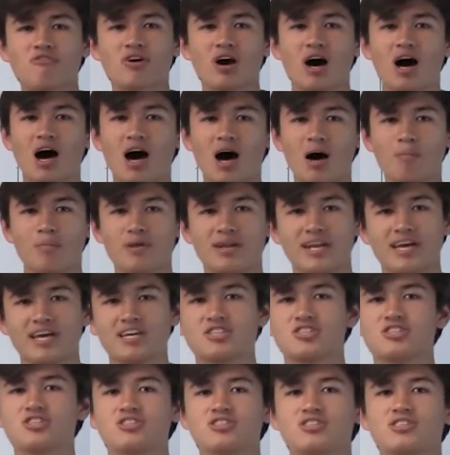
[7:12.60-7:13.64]
of
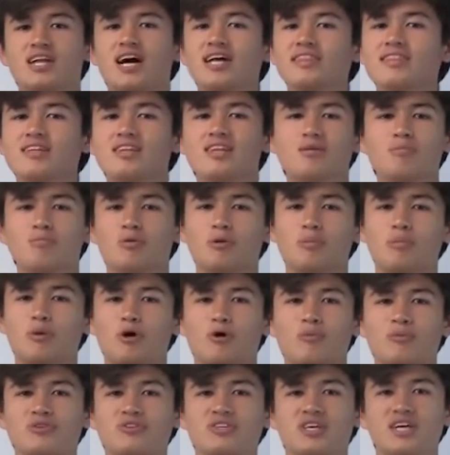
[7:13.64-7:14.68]
combinations, not the number of
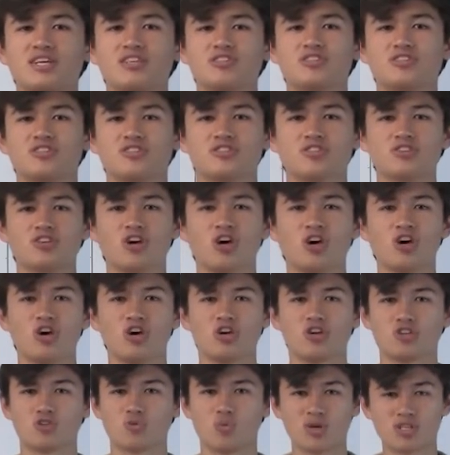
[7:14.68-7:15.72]
permutations.
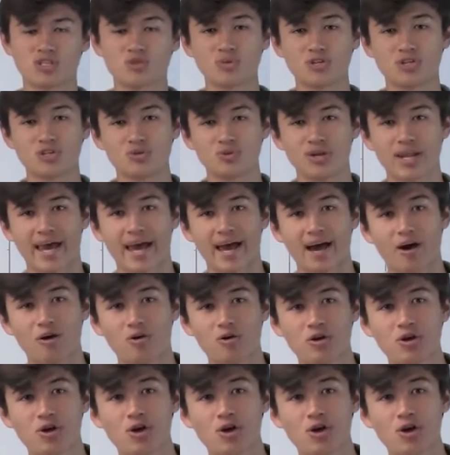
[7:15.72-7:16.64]
So what do we do now?